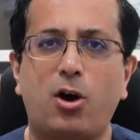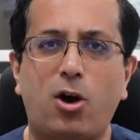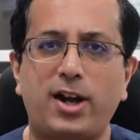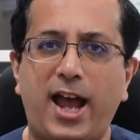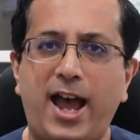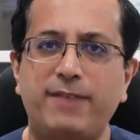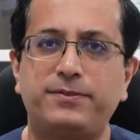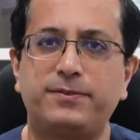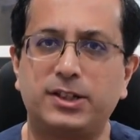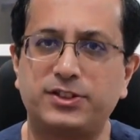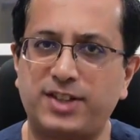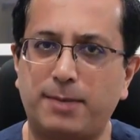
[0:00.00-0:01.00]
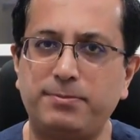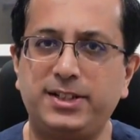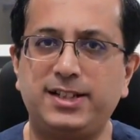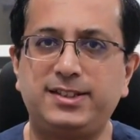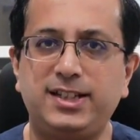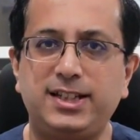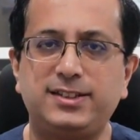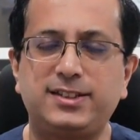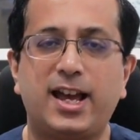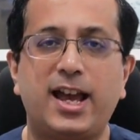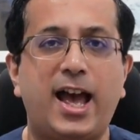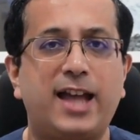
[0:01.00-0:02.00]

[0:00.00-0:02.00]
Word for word: or have some disease